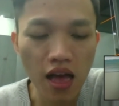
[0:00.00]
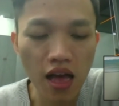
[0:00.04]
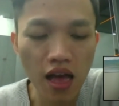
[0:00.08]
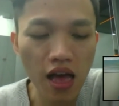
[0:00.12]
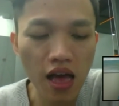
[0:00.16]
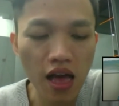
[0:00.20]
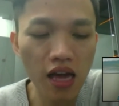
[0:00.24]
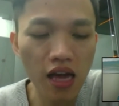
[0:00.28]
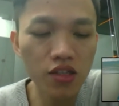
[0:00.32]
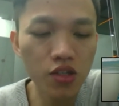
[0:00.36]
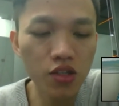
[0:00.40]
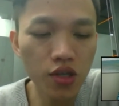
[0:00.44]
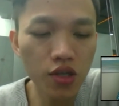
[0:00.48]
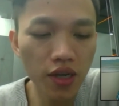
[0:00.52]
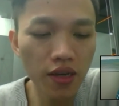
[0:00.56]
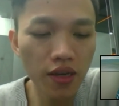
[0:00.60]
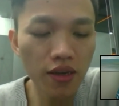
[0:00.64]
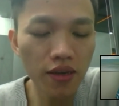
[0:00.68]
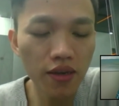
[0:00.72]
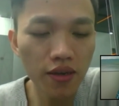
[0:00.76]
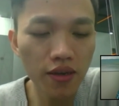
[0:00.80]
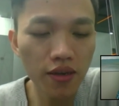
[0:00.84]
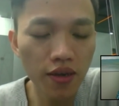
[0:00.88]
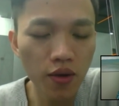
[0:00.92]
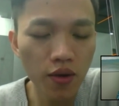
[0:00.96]

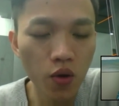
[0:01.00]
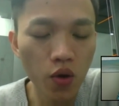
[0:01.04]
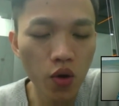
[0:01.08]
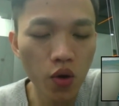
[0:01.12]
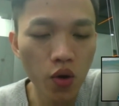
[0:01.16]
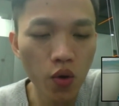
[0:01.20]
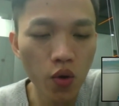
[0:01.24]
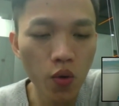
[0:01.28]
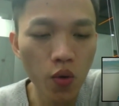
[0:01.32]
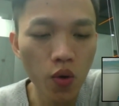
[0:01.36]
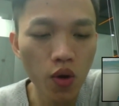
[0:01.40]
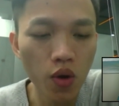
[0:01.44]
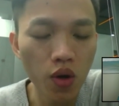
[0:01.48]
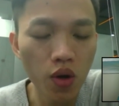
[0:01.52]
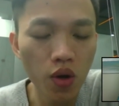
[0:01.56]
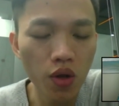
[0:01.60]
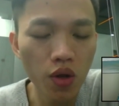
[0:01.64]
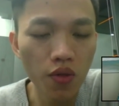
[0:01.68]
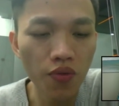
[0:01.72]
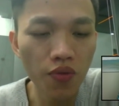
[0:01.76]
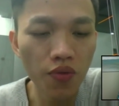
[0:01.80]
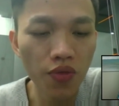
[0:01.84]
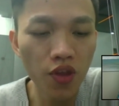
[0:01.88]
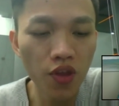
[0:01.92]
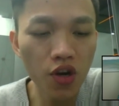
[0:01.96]
Actually,
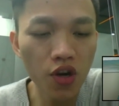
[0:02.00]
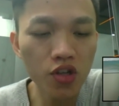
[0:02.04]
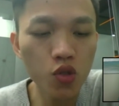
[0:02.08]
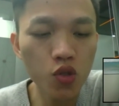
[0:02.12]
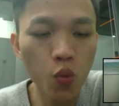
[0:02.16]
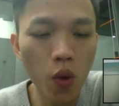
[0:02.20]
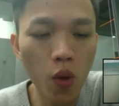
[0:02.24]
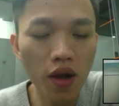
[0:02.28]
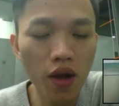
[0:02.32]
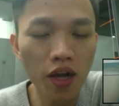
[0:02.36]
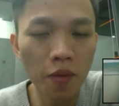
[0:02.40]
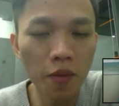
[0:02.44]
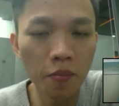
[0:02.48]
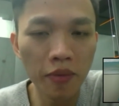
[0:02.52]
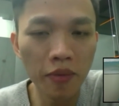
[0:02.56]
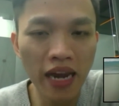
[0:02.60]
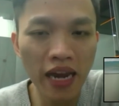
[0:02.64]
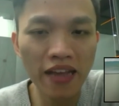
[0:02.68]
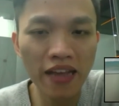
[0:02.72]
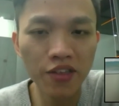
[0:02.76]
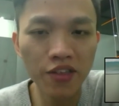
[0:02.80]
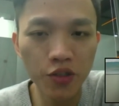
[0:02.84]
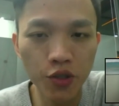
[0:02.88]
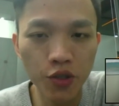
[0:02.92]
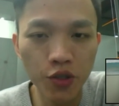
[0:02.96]
there's one
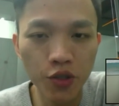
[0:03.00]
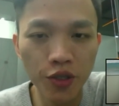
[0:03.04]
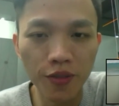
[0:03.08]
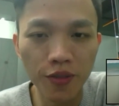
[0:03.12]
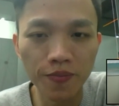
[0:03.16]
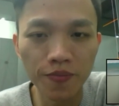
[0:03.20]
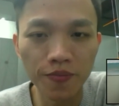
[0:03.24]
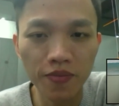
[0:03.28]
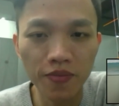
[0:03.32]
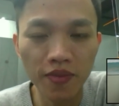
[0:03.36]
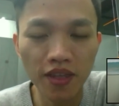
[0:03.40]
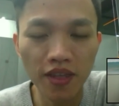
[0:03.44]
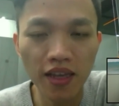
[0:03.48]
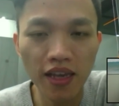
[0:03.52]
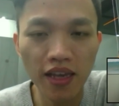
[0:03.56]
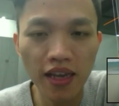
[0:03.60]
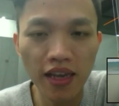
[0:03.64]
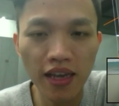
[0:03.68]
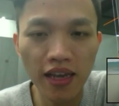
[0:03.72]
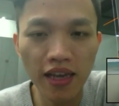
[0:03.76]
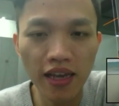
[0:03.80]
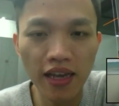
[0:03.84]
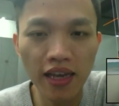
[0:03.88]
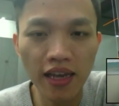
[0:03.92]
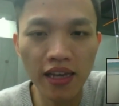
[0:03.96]
competitor,
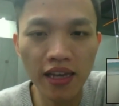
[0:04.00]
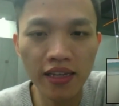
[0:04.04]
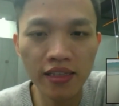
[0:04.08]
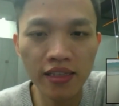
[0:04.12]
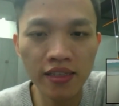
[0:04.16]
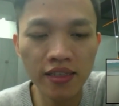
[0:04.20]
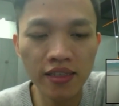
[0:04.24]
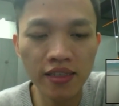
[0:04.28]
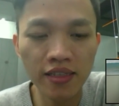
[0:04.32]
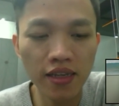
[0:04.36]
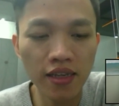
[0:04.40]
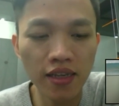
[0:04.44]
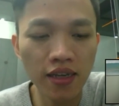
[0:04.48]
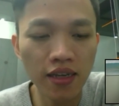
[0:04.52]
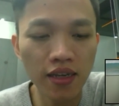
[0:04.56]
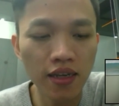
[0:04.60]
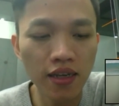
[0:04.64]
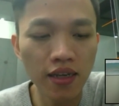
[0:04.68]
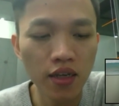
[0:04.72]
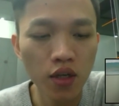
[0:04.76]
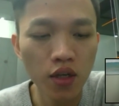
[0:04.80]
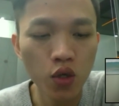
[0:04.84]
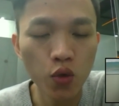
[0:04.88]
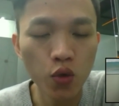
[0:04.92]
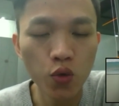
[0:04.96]
and
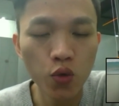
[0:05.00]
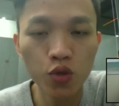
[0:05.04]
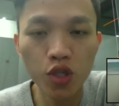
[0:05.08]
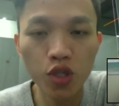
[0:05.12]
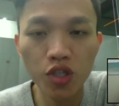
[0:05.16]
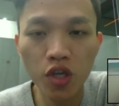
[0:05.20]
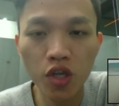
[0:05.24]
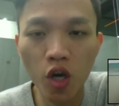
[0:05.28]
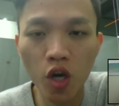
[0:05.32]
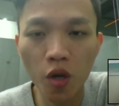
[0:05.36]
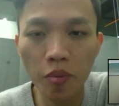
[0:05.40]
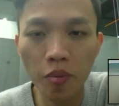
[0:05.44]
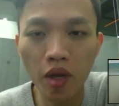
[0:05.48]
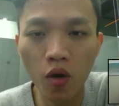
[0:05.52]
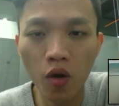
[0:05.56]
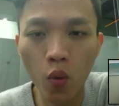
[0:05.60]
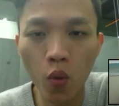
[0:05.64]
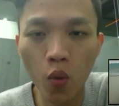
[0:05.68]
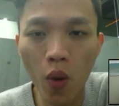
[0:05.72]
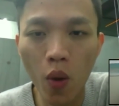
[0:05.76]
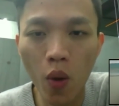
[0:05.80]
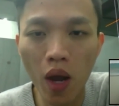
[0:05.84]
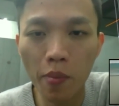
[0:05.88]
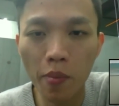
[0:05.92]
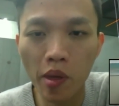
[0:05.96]
who just copied
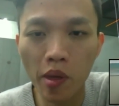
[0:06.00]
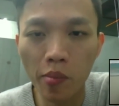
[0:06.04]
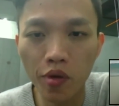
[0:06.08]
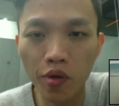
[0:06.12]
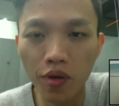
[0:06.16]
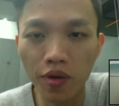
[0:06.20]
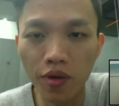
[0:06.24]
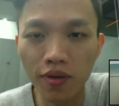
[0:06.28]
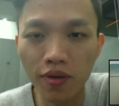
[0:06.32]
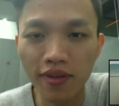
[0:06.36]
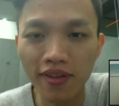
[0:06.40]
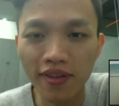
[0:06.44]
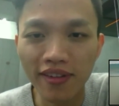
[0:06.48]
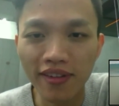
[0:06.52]
our white paper.